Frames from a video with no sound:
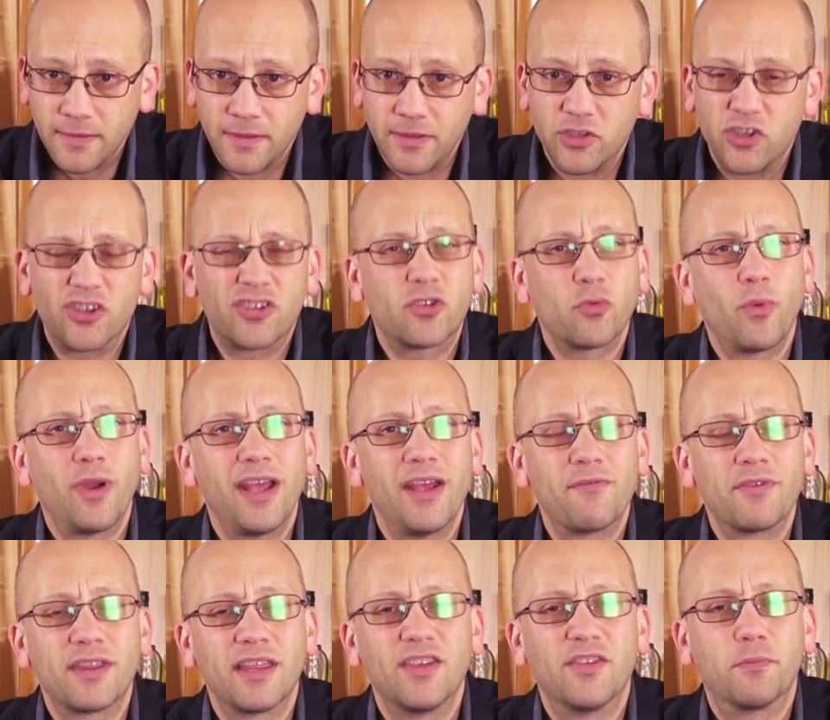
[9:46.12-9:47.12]
Just the way
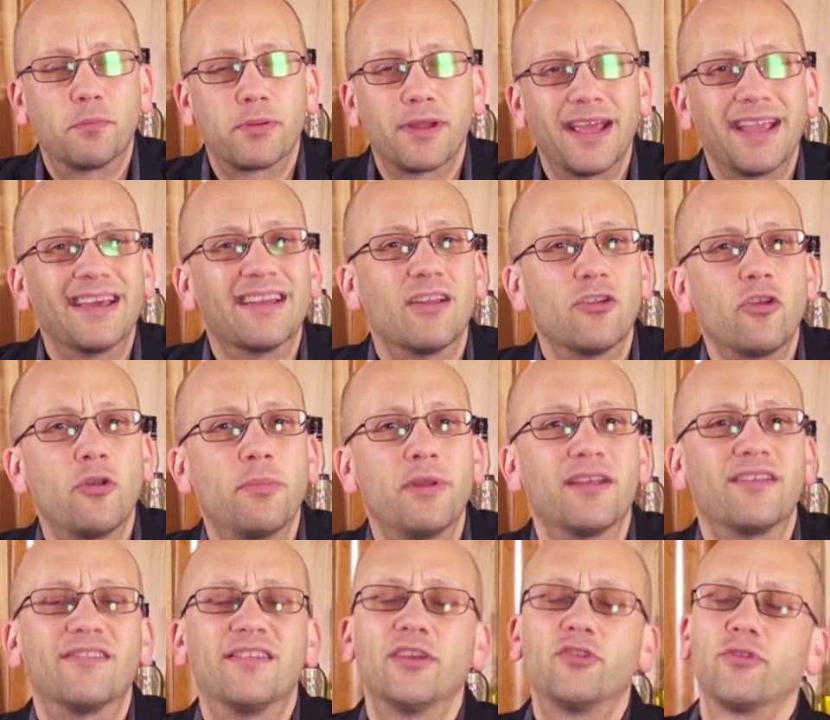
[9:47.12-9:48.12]
everything's playing, and a little bit
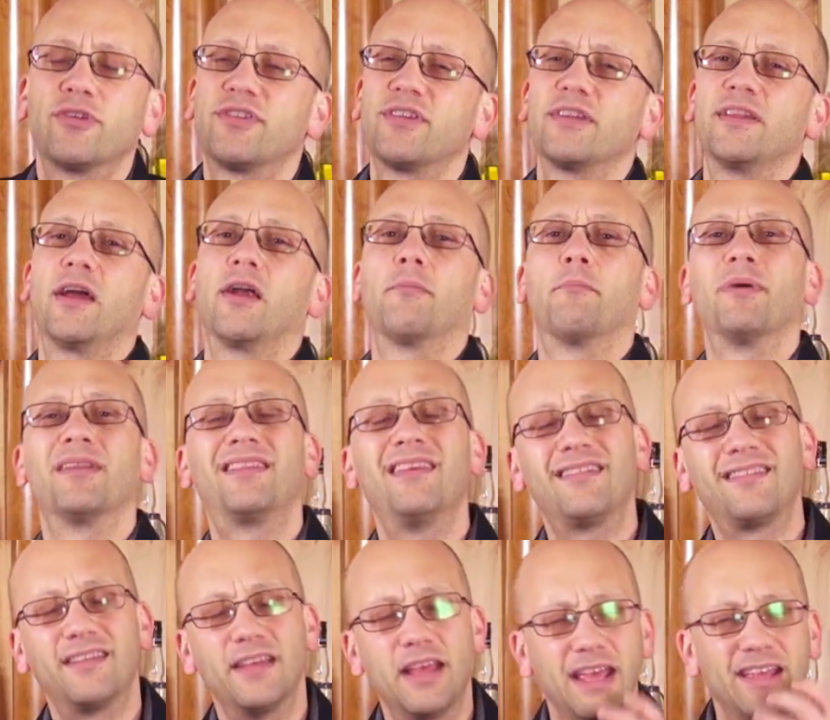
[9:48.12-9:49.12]
of citrus in there. But
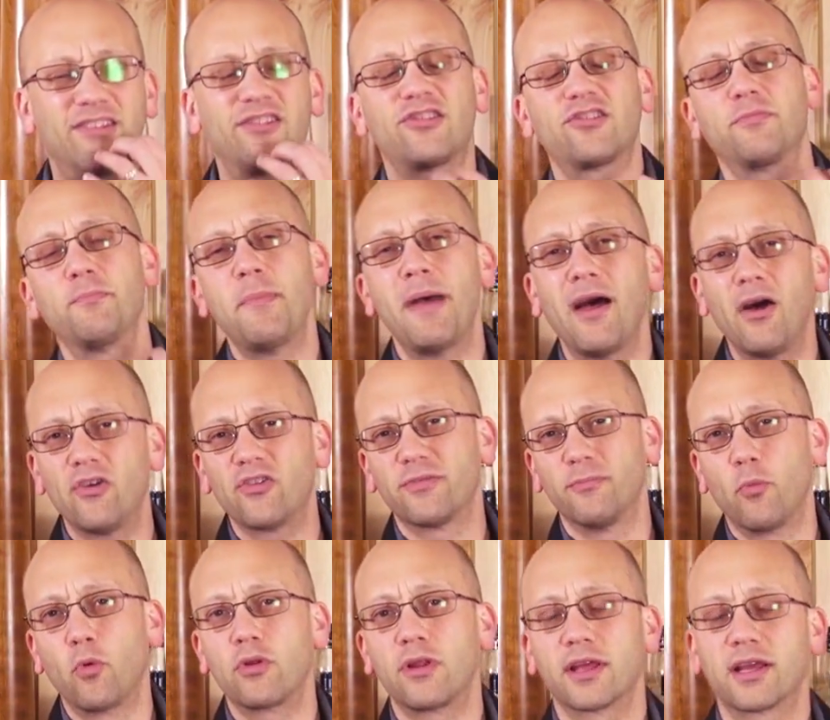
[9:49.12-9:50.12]
this, it smells
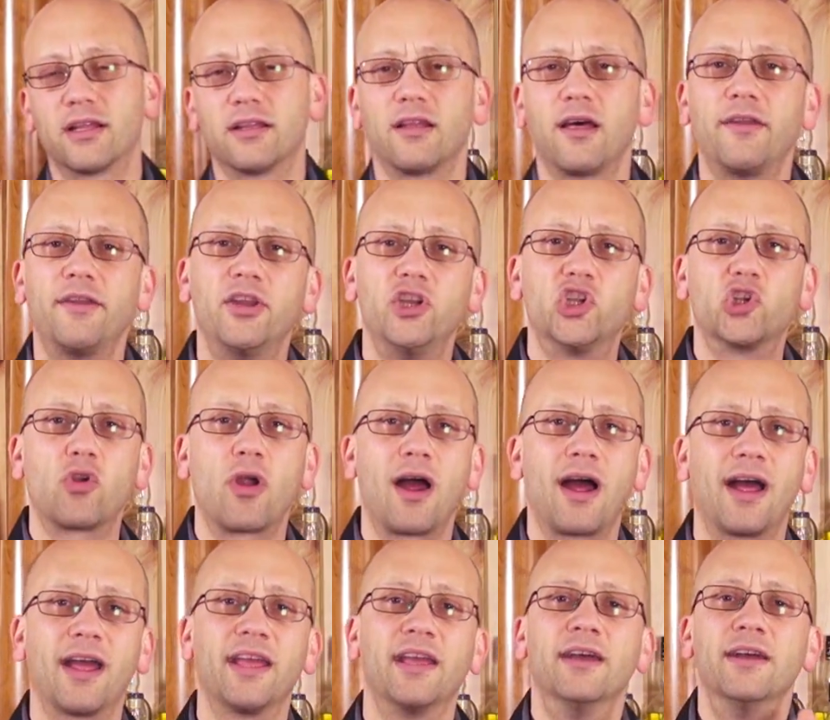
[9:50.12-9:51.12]
more like a London
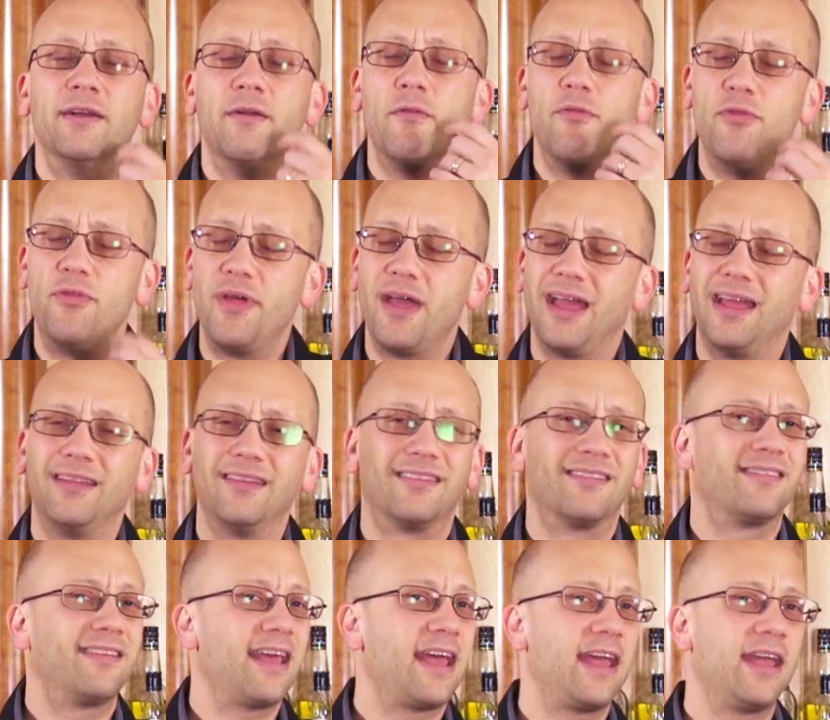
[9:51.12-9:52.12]
Dry than,
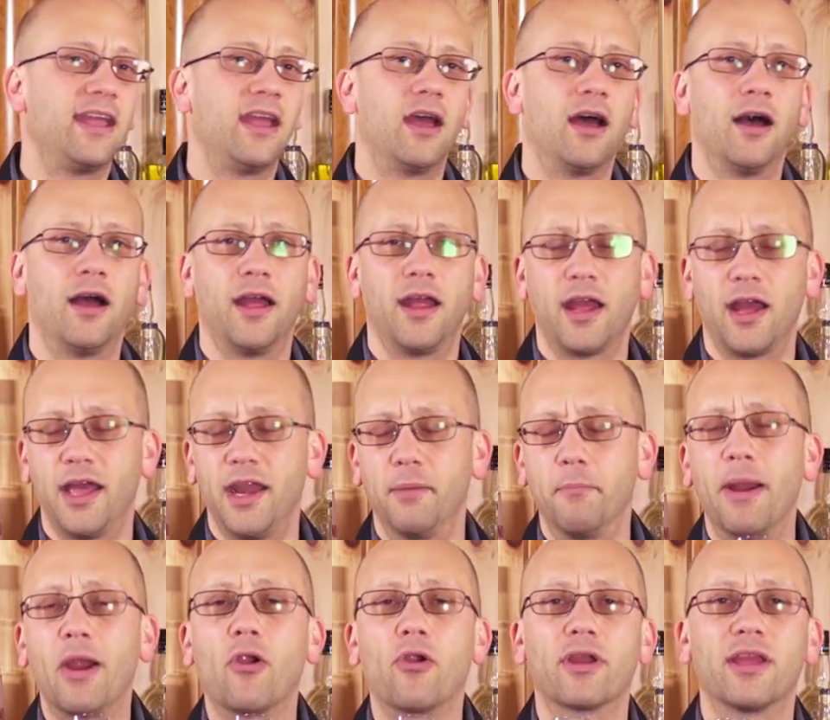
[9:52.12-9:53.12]
say, an
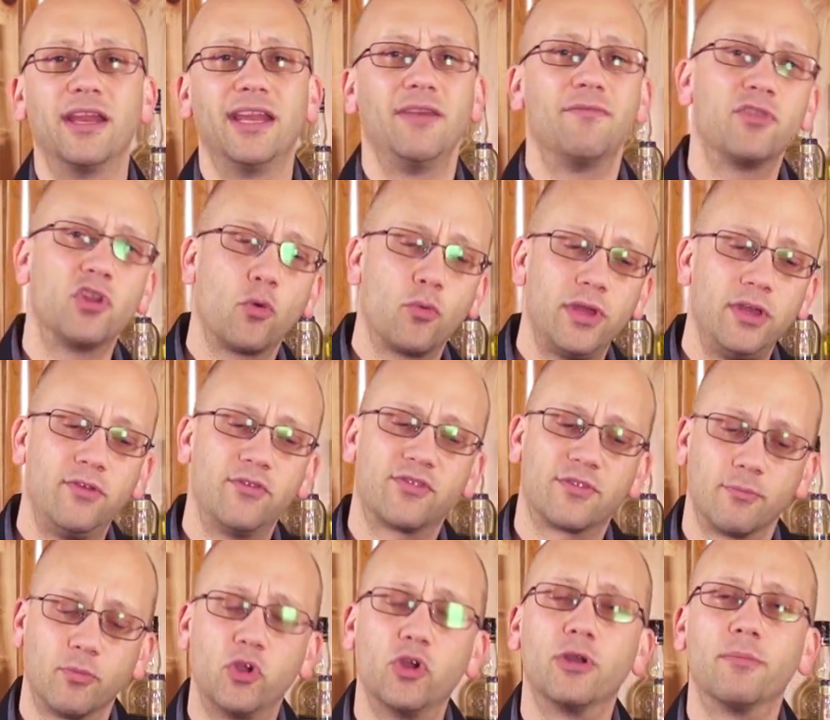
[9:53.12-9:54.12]
American, even though we use
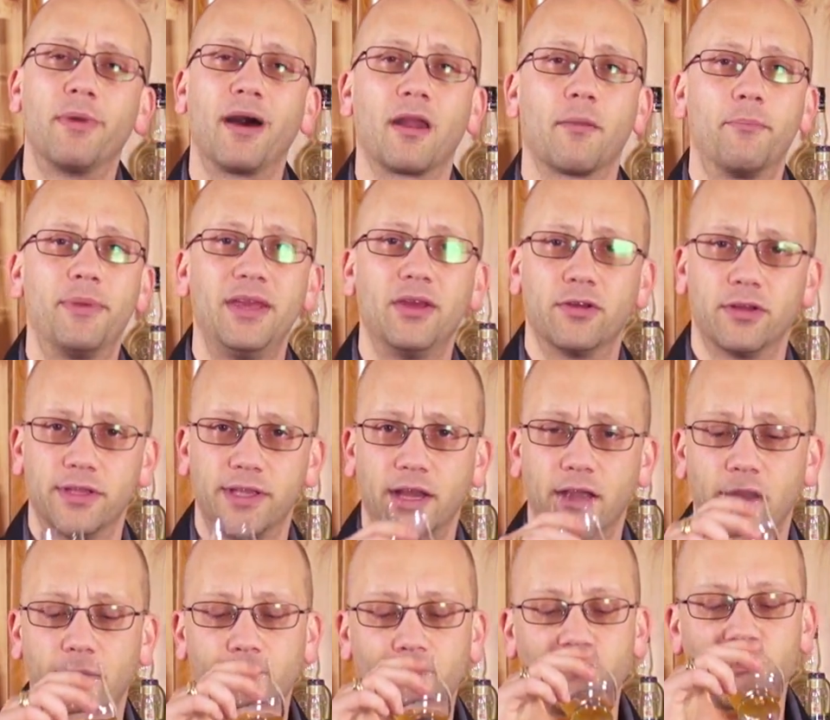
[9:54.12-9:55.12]
some good amount of peel in
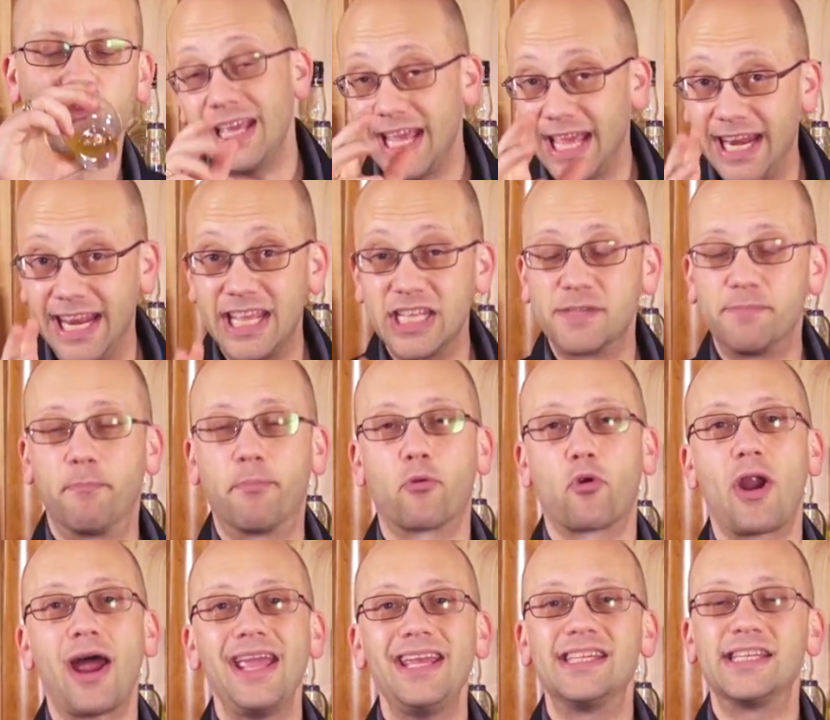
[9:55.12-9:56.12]
there. It is
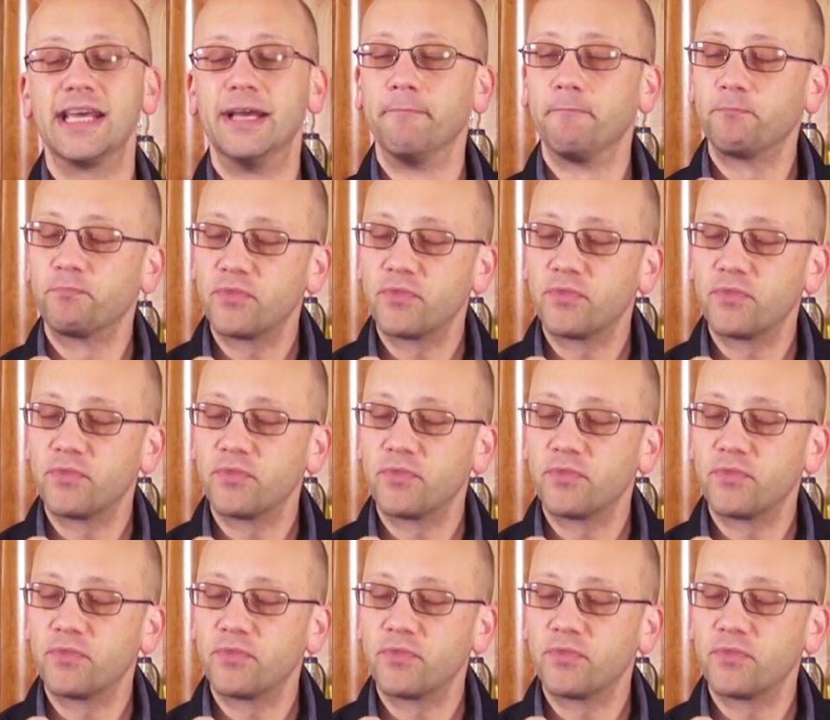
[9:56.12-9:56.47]
bright.